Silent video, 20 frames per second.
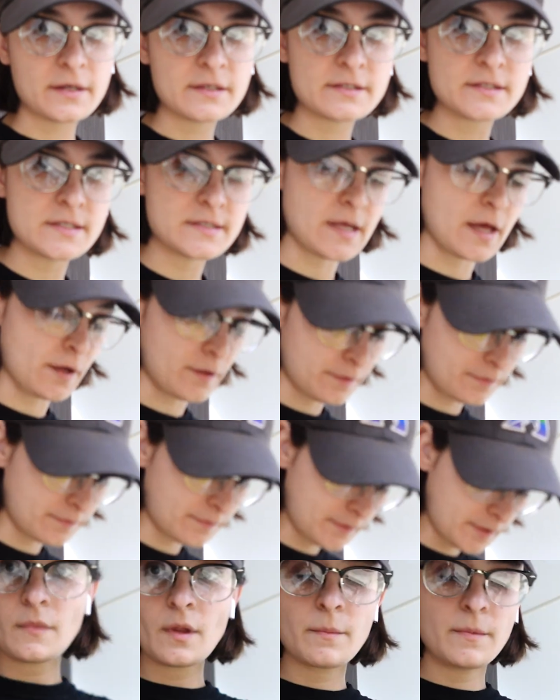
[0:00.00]
itself
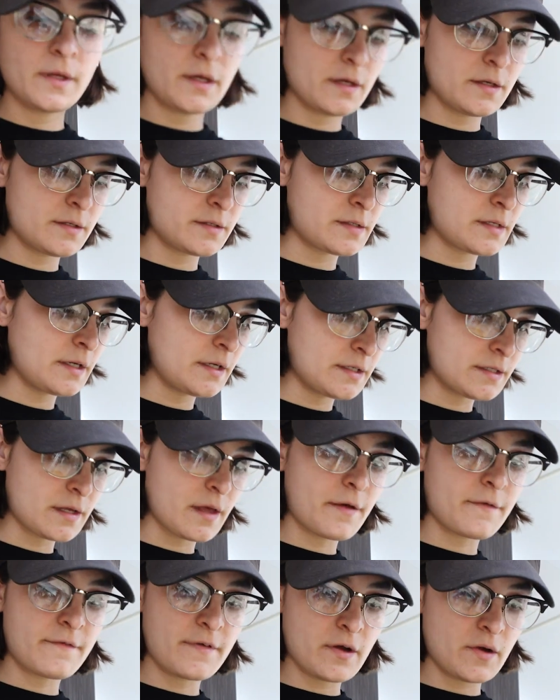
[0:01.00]
because it is
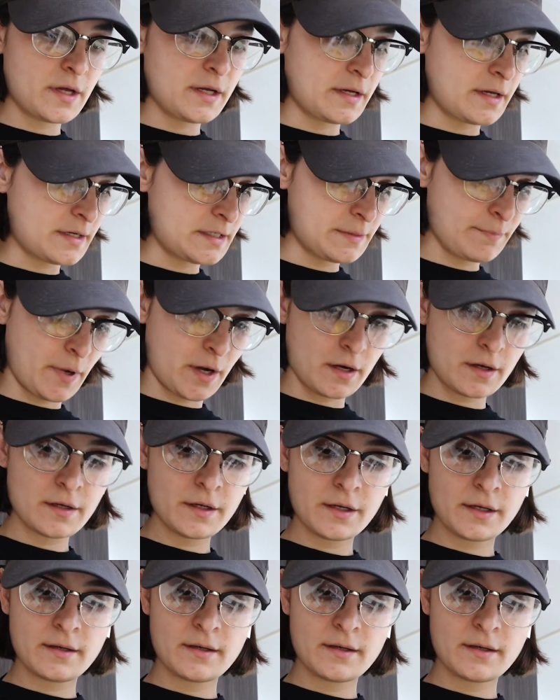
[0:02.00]
a very nice park.